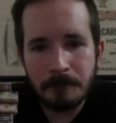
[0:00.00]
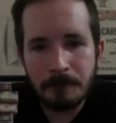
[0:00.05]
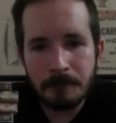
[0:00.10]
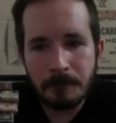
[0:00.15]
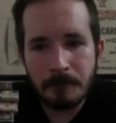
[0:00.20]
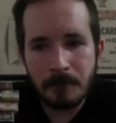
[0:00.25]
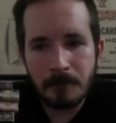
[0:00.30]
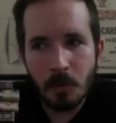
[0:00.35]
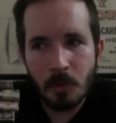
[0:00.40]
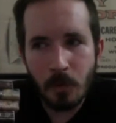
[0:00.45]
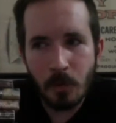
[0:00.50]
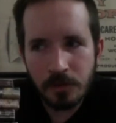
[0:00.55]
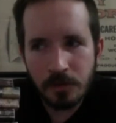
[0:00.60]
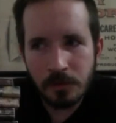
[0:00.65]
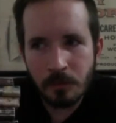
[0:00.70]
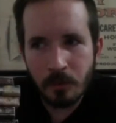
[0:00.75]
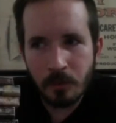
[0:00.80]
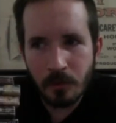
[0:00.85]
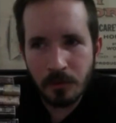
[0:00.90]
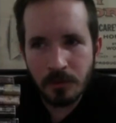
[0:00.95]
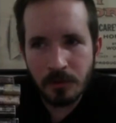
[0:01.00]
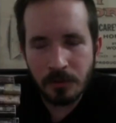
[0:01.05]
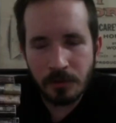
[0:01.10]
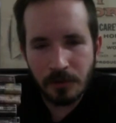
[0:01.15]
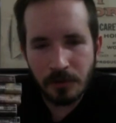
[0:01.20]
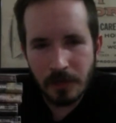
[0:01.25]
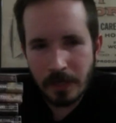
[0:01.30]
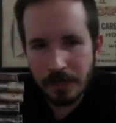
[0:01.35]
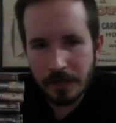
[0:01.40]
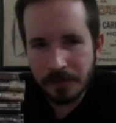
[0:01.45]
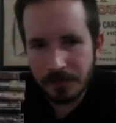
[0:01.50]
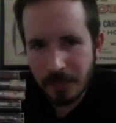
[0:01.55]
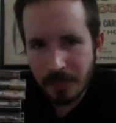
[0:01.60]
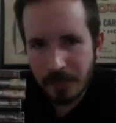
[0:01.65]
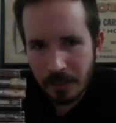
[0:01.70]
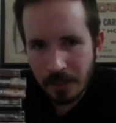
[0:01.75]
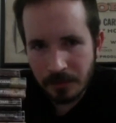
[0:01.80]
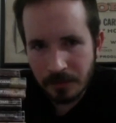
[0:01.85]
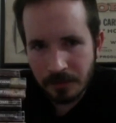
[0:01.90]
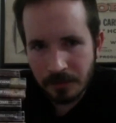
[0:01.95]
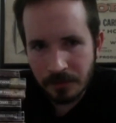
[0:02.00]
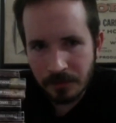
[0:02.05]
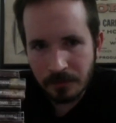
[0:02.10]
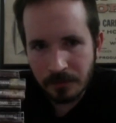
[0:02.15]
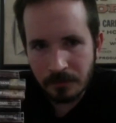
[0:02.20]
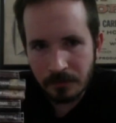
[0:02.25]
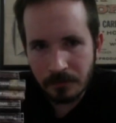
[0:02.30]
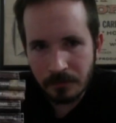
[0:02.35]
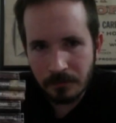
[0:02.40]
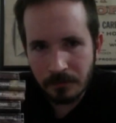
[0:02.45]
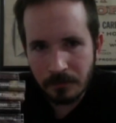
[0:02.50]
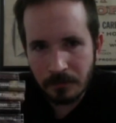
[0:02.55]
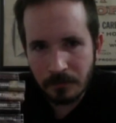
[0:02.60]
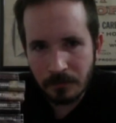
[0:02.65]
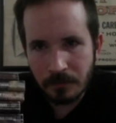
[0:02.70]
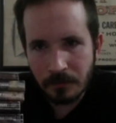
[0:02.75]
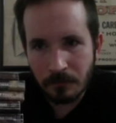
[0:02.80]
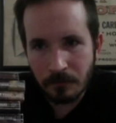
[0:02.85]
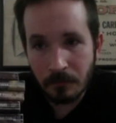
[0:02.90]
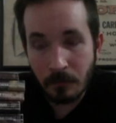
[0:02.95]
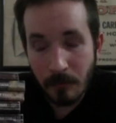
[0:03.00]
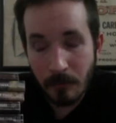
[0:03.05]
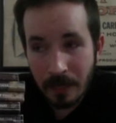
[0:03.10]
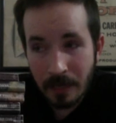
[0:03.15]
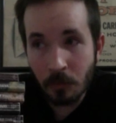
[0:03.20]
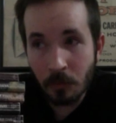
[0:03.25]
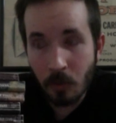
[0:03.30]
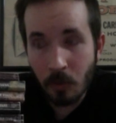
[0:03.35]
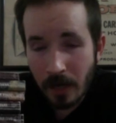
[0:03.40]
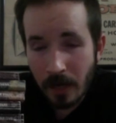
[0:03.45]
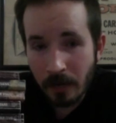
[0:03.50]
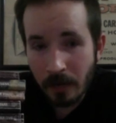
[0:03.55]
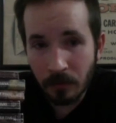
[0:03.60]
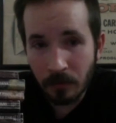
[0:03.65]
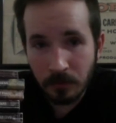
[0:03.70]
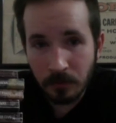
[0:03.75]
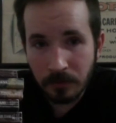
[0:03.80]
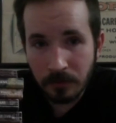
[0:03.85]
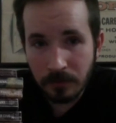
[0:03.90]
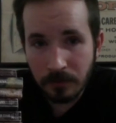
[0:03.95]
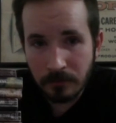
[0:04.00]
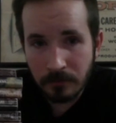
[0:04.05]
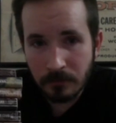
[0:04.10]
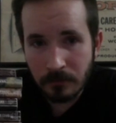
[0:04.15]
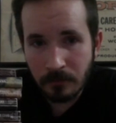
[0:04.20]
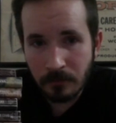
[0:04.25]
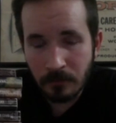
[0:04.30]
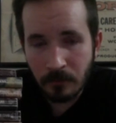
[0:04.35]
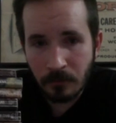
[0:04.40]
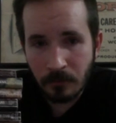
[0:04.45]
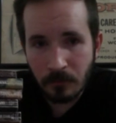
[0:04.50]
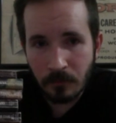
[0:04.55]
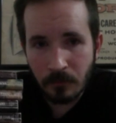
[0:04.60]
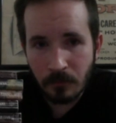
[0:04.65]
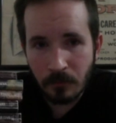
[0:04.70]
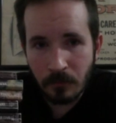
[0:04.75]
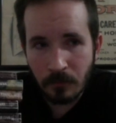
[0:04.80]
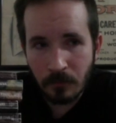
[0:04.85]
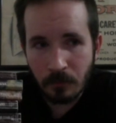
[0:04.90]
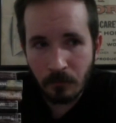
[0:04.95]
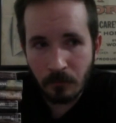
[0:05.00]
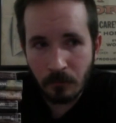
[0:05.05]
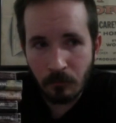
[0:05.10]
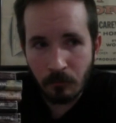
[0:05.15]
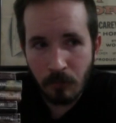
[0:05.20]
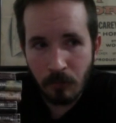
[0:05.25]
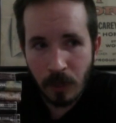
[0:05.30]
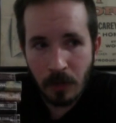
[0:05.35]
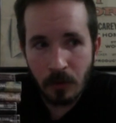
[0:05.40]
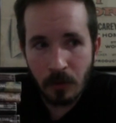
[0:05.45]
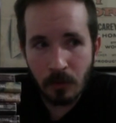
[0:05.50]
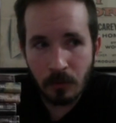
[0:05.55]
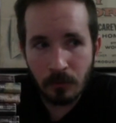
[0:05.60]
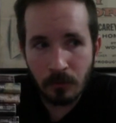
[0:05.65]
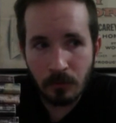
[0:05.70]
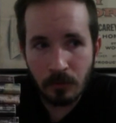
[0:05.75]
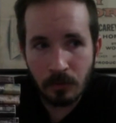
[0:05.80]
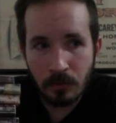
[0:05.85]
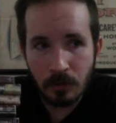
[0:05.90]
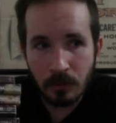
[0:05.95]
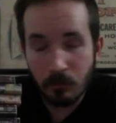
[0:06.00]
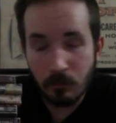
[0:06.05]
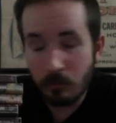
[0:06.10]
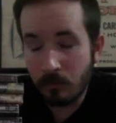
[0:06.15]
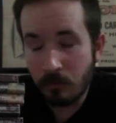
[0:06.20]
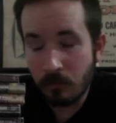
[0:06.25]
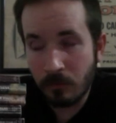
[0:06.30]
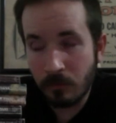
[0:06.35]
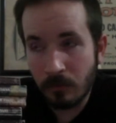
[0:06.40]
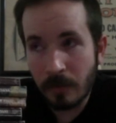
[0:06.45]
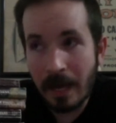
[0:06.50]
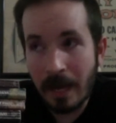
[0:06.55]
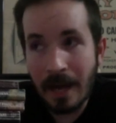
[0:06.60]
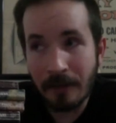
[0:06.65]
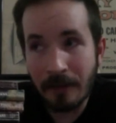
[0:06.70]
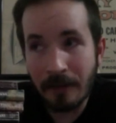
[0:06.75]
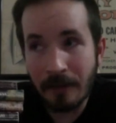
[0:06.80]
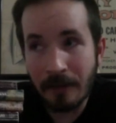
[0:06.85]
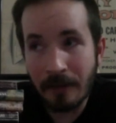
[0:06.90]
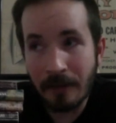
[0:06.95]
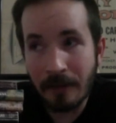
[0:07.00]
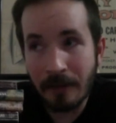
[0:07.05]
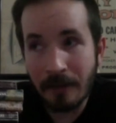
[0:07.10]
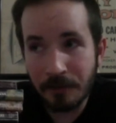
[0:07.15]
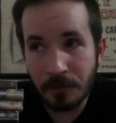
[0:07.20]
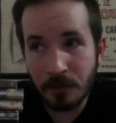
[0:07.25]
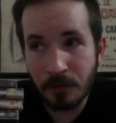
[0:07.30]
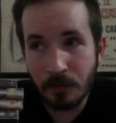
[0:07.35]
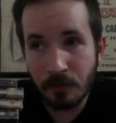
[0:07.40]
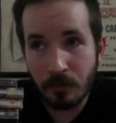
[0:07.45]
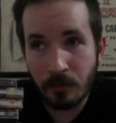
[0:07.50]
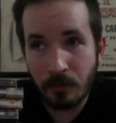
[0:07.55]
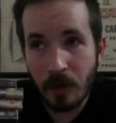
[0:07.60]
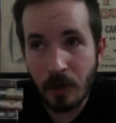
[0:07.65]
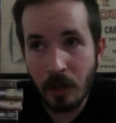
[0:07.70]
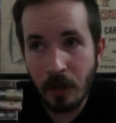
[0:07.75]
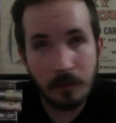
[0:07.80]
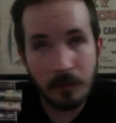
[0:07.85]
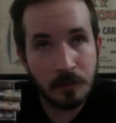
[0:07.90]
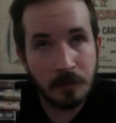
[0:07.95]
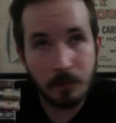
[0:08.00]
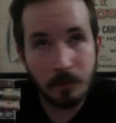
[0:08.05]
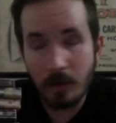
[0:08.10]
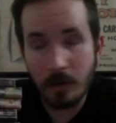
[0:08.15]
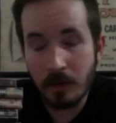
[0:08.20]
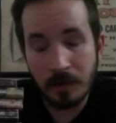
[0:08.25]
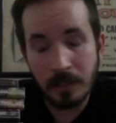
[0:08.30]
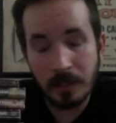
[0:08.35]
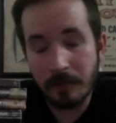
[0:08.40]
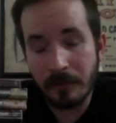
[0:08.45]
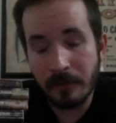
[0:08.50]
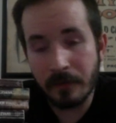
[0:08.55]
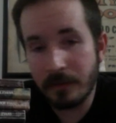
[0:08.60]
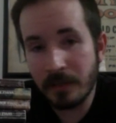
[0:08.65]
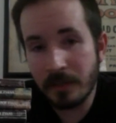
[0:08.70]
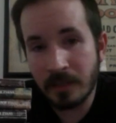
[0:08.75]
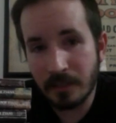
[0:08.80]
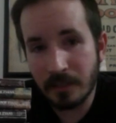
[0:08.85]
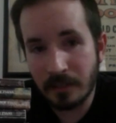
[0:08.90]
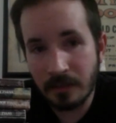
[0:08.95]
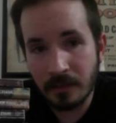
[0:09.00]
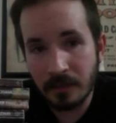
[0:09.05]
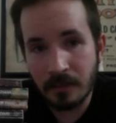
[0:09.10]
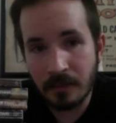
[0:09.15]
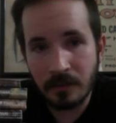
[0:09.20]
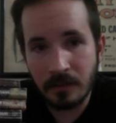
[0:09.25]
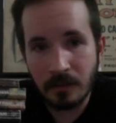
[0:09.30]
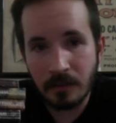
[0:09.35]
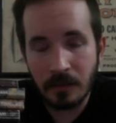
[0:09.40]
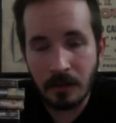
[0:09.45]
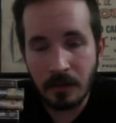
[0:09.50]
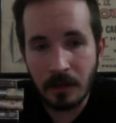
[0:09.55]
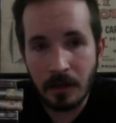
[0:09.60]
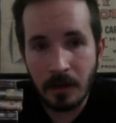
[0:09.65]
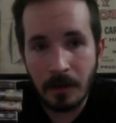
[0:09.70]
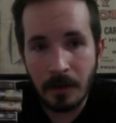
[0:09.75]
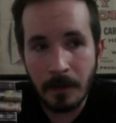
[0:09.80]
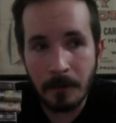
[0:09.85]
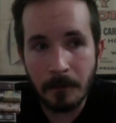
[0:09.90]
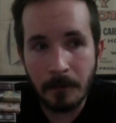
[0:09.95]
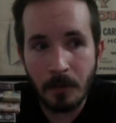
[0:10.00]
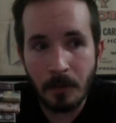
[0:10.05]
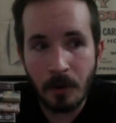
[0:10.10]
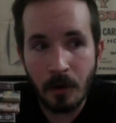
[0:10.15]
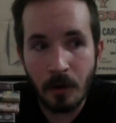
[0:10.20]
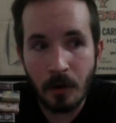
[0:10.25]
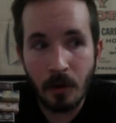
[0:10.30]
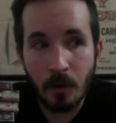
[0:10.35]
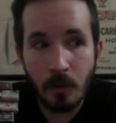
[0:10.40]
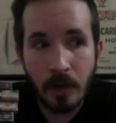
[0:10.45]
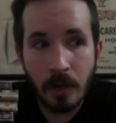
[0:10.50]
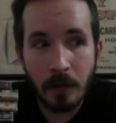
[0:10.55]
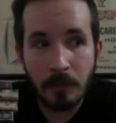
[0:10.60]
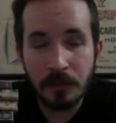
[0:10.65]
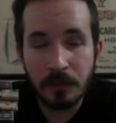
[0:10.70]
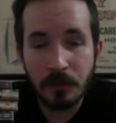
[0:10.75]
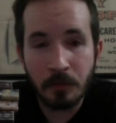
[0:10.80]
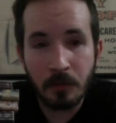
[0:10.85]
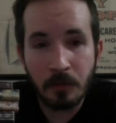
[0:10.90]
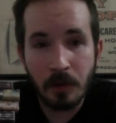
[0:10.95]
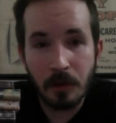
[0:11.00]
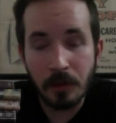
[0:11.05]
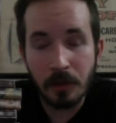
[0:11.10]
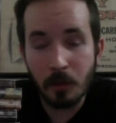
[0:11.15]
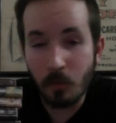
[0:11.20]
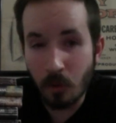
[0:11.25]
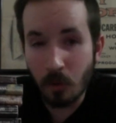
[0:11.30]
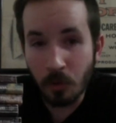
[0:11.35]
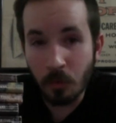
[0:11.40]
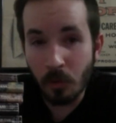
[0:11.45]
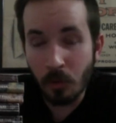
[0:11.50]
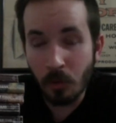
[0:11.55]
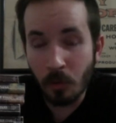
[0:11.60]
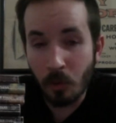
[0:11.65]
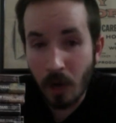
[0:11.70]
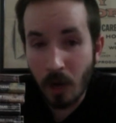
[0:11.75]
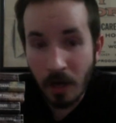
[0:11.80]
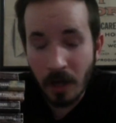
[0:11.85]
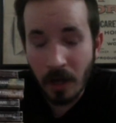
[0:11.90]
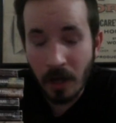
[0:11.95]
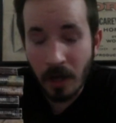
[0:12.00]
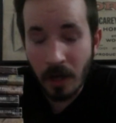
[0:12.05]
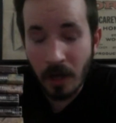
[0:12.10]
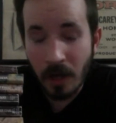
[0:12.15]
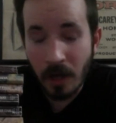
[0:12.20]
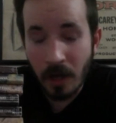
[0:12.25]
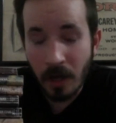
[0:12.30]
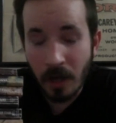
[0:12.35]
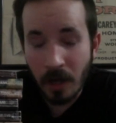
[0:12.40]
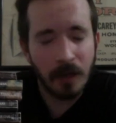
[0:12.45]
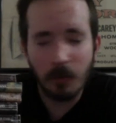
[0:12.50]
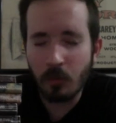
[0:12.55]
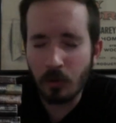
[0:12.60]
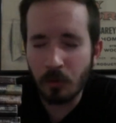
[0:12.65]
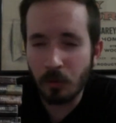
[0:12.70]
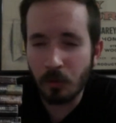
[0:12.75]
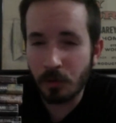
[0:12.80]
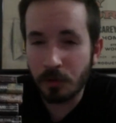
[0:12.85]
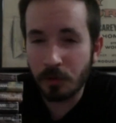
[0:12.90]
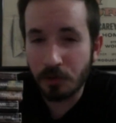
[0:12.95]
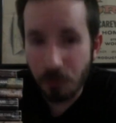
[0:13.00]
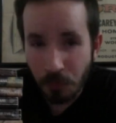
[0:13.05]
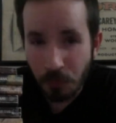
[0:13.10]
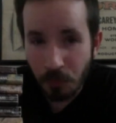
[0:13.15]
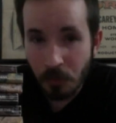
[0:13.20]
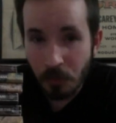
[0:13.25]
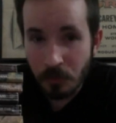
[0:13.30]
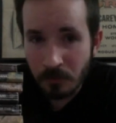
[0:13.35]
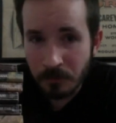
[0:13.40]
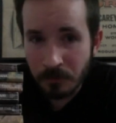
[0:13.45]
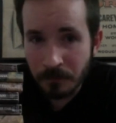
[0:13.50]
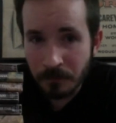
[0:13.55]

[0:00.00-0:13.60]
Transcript: The Western portion of the United States remained wild well after all of us probably even think it did. All the way up until probably World War II.